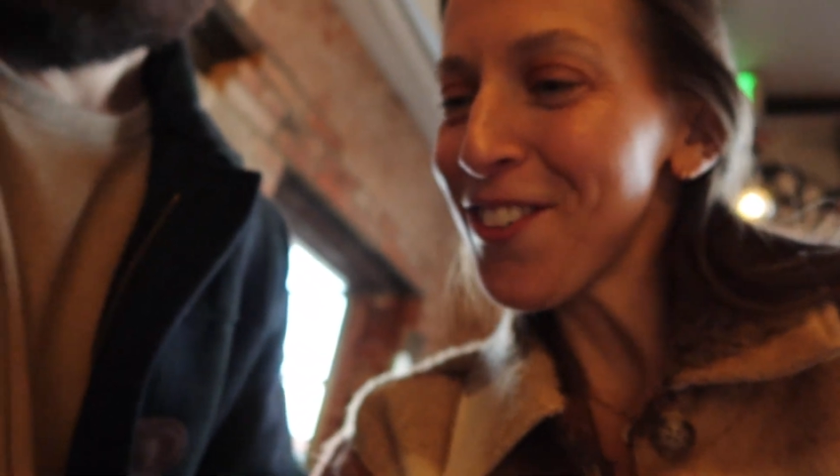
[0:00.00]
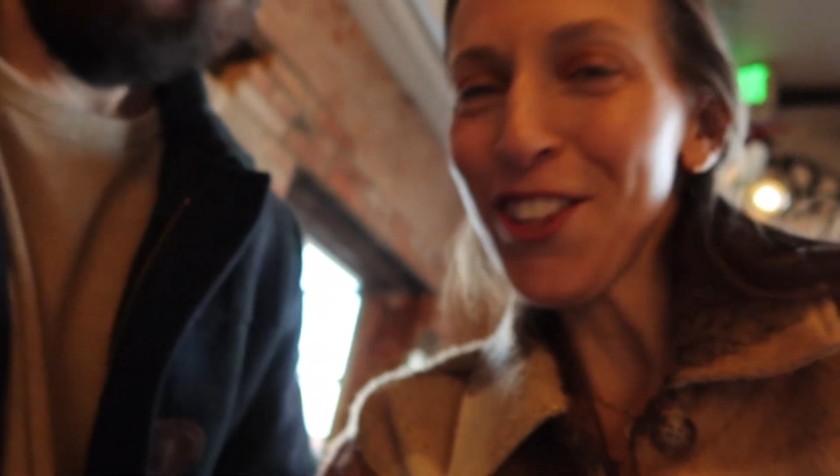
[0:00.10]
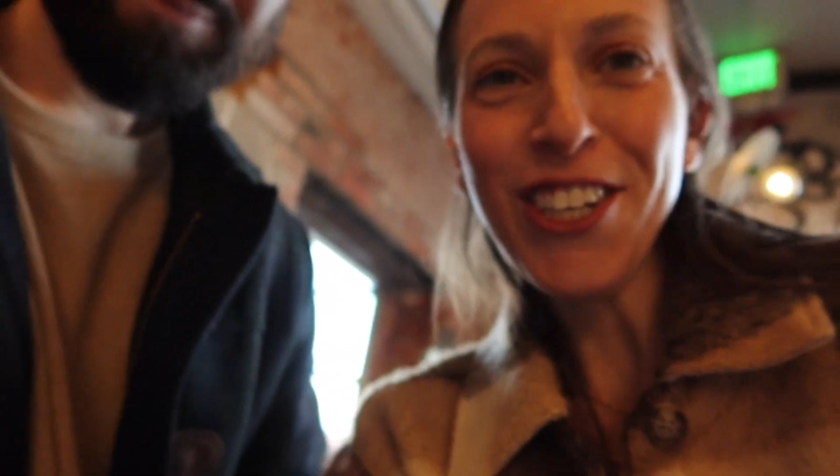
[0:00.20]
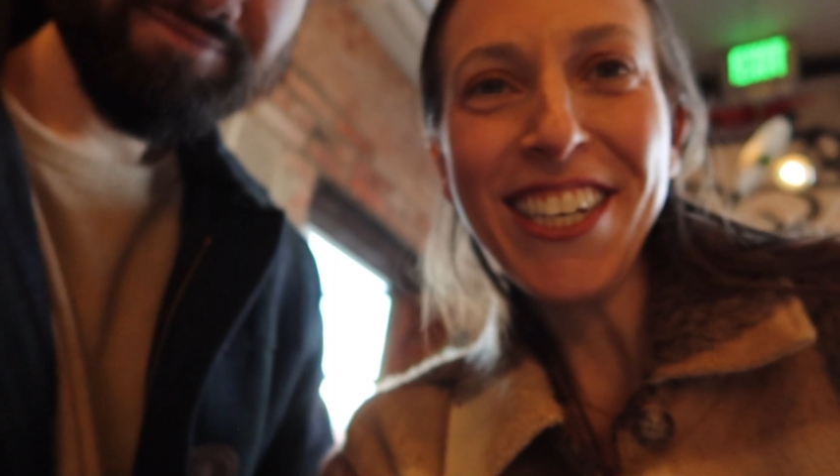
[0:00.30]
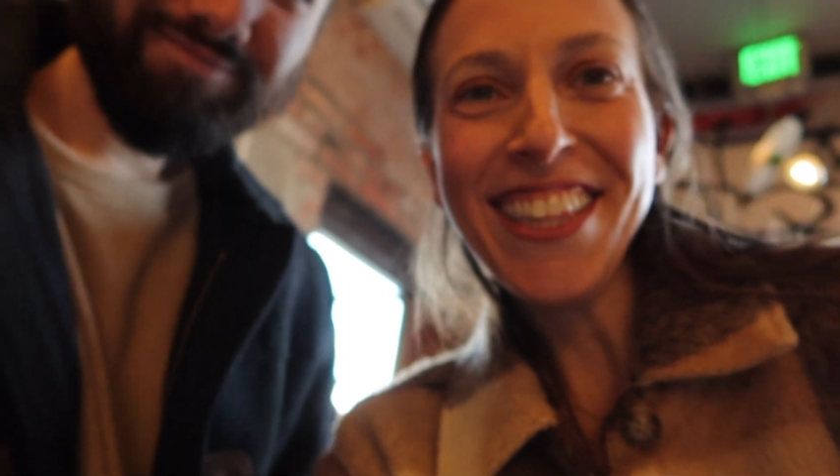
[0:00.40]

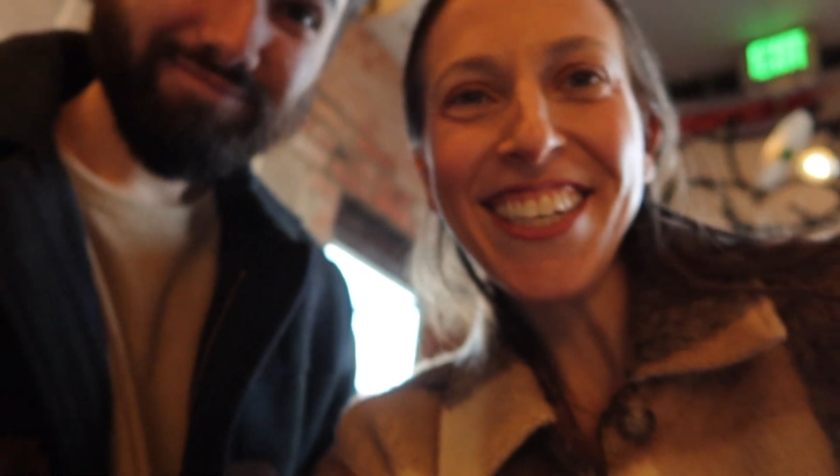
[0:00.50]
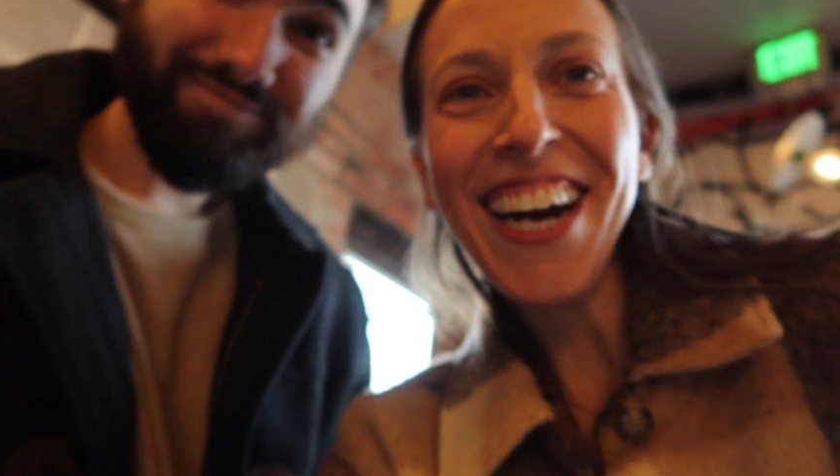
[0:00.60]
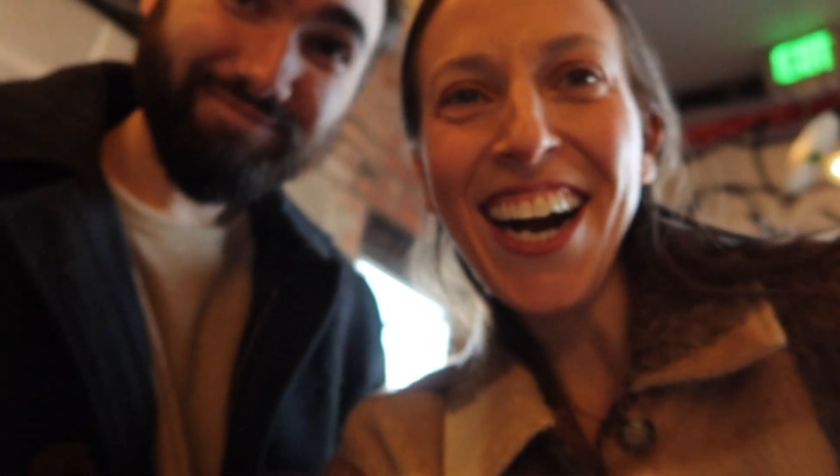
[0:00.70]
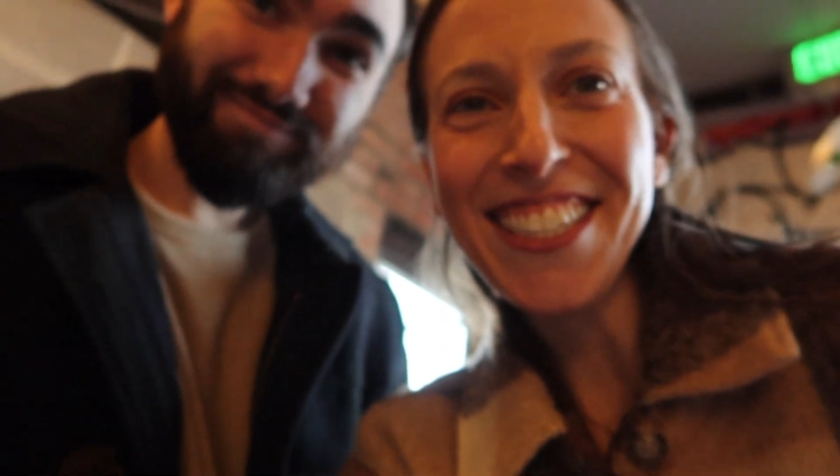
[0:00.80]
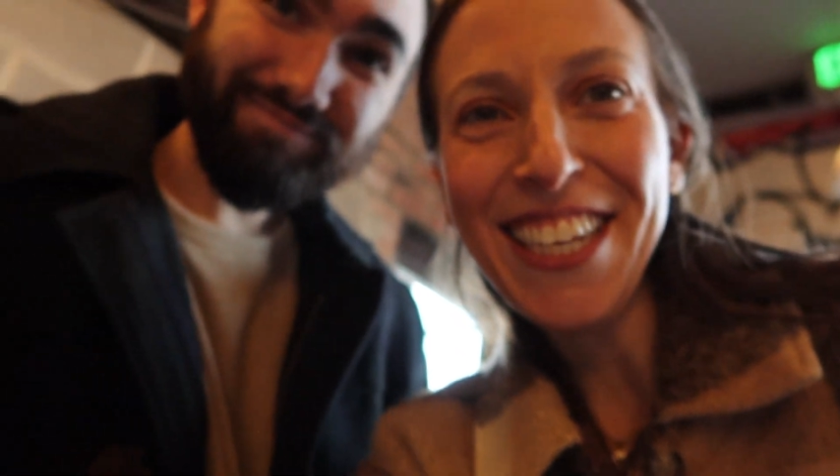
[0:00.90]
Looking at
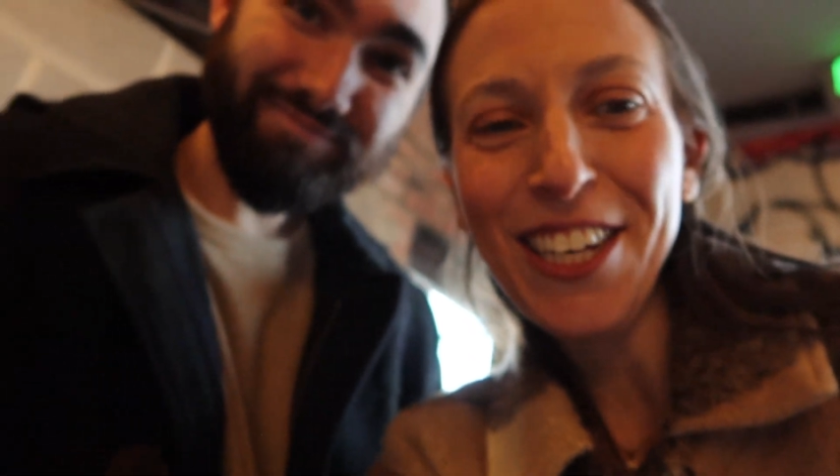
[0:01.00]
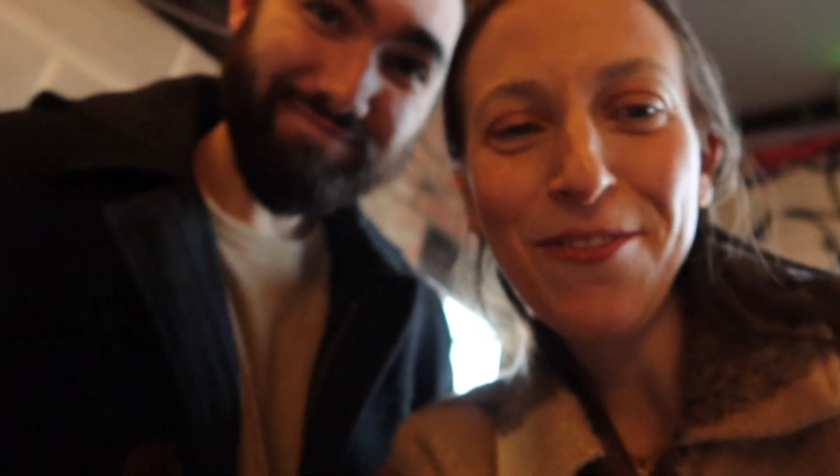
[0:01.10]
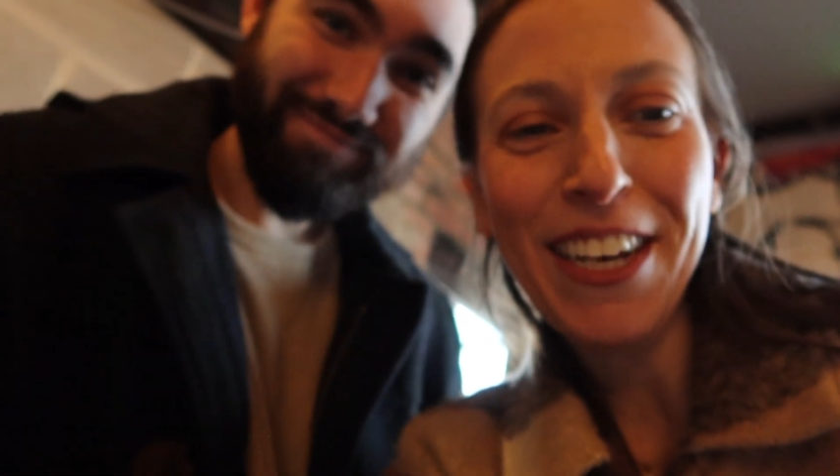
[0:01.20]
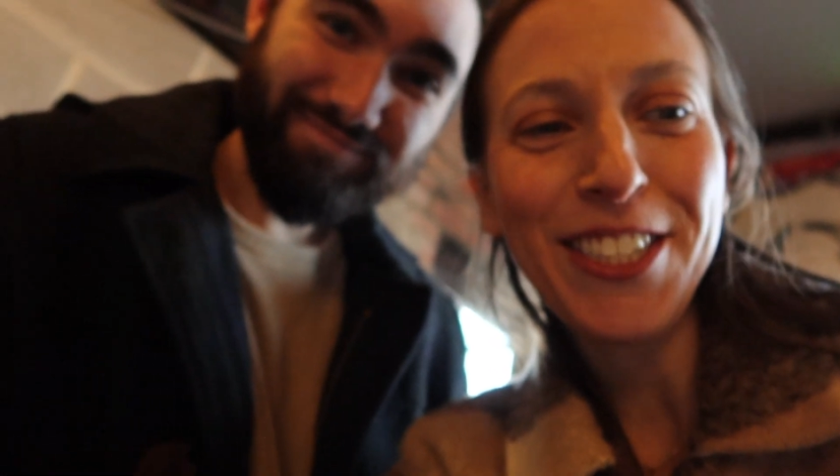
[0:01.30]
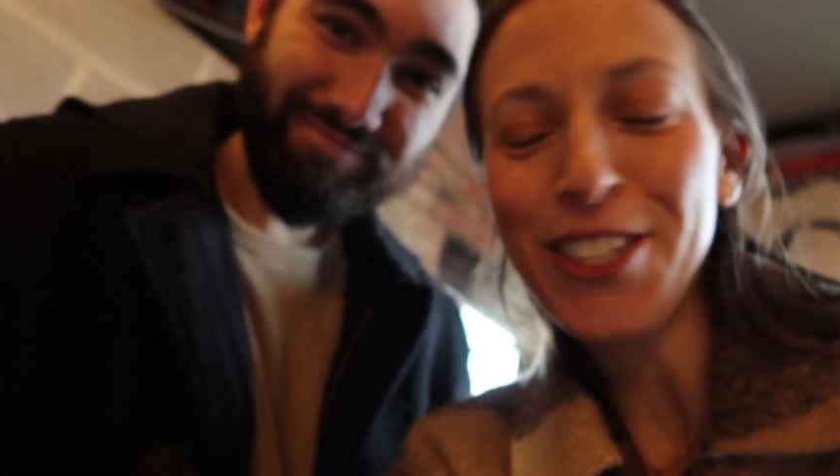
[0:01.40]
the cocktail
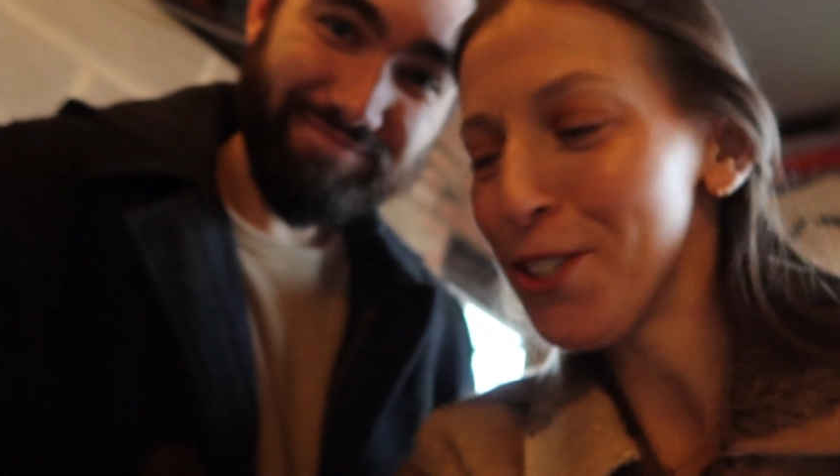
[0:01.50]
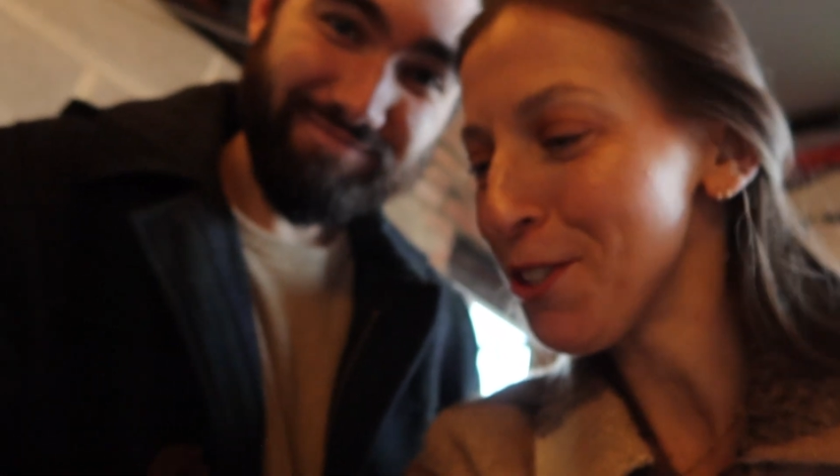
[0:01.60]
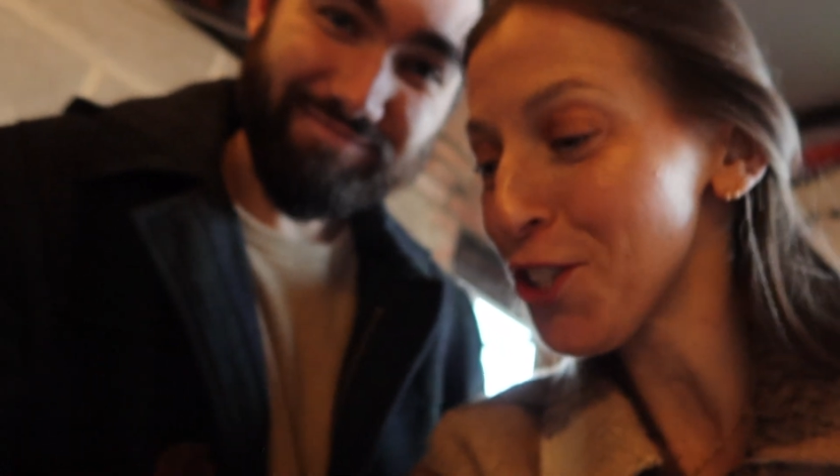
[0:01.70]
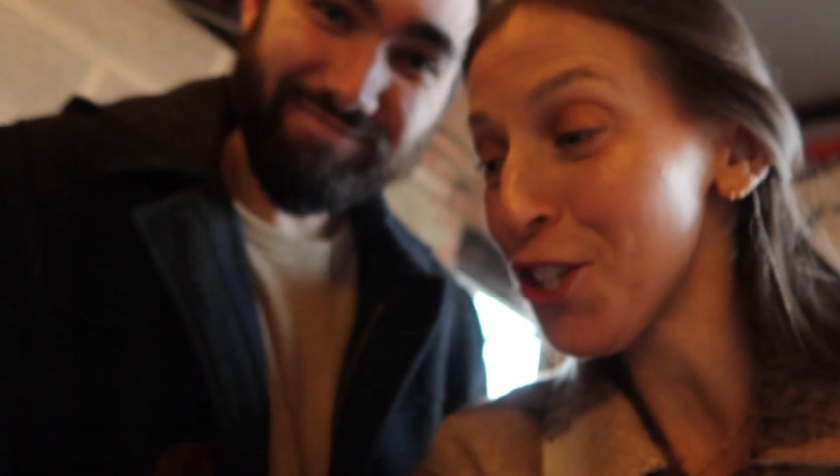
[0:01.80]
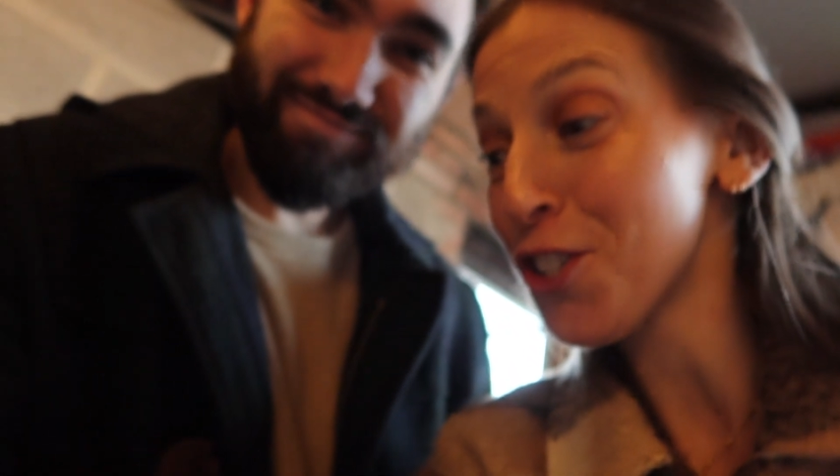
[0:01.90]
menu,
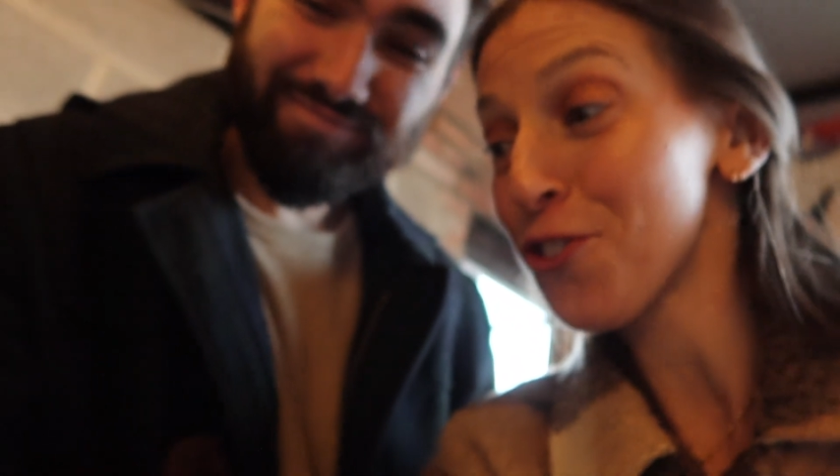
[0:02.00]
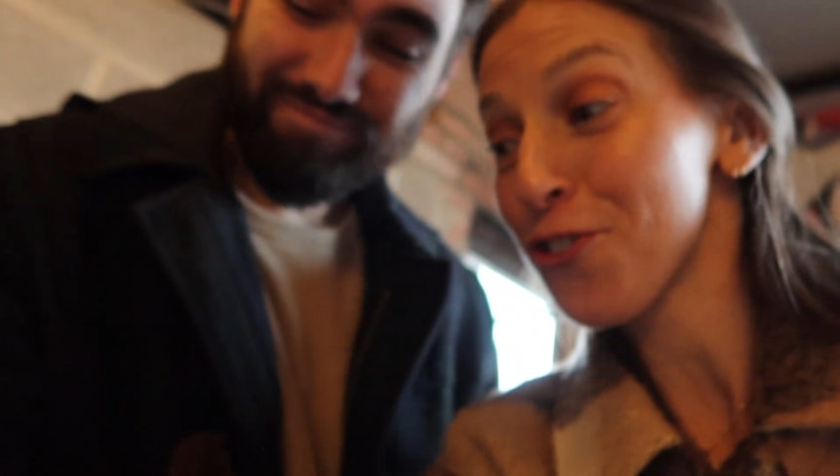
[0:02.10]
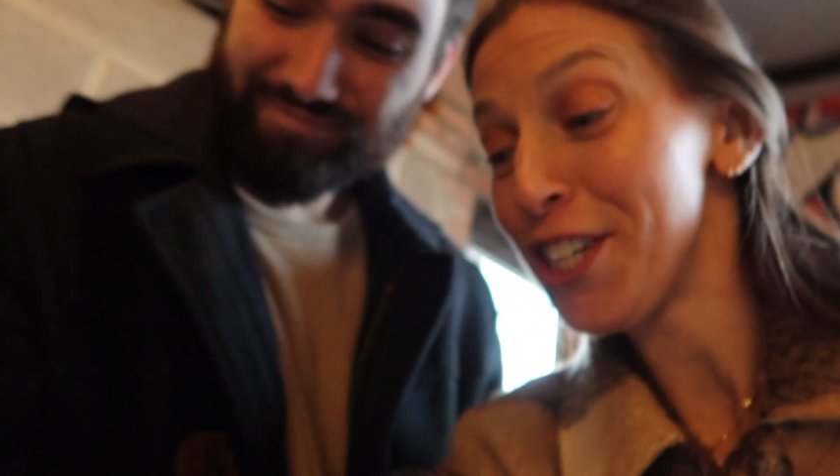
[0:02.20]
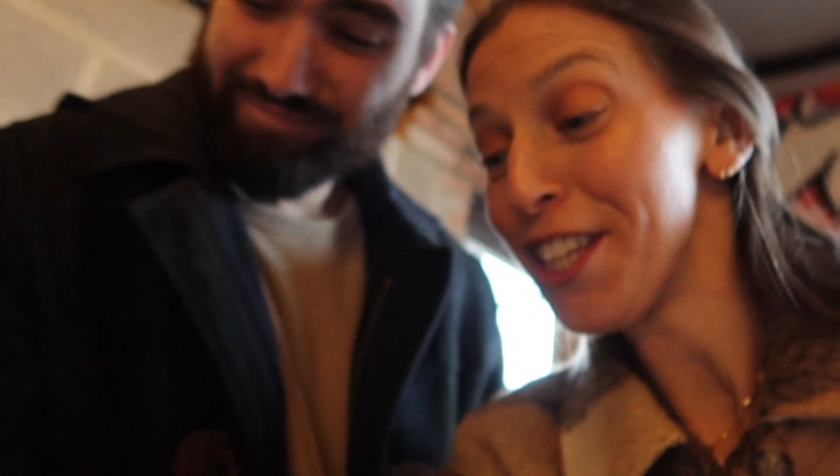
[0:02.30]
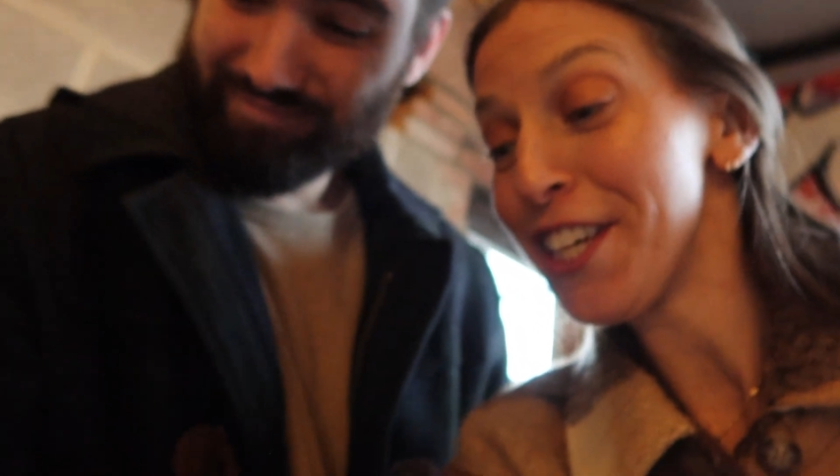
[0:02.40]
which looks
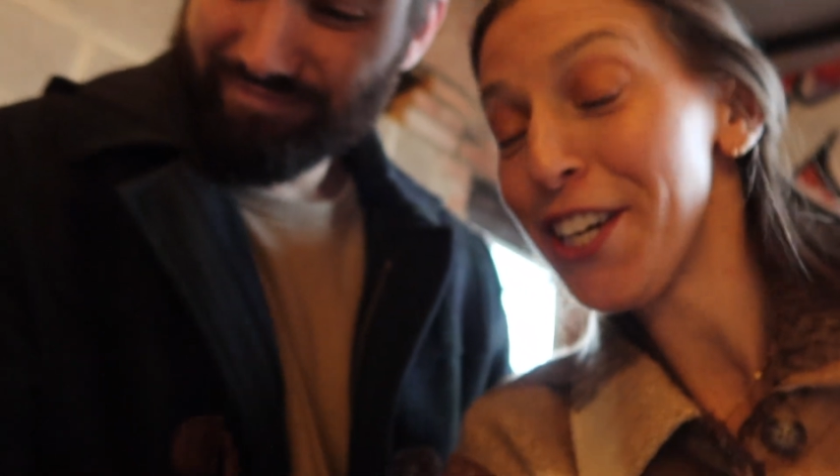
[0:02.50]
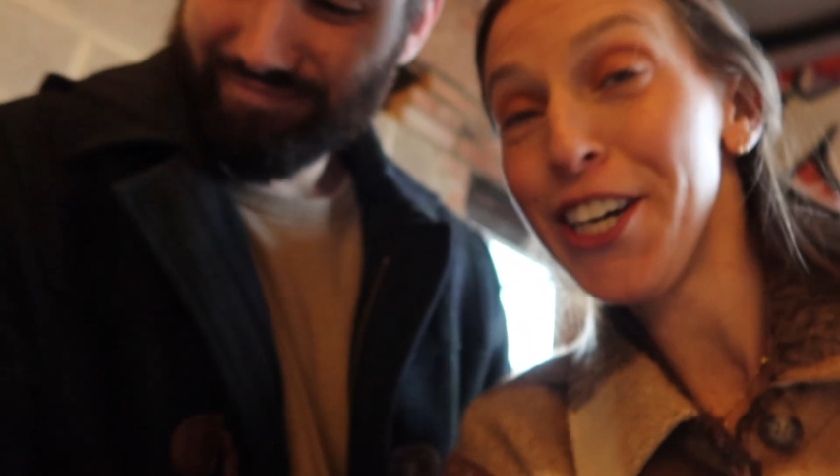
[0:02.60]
really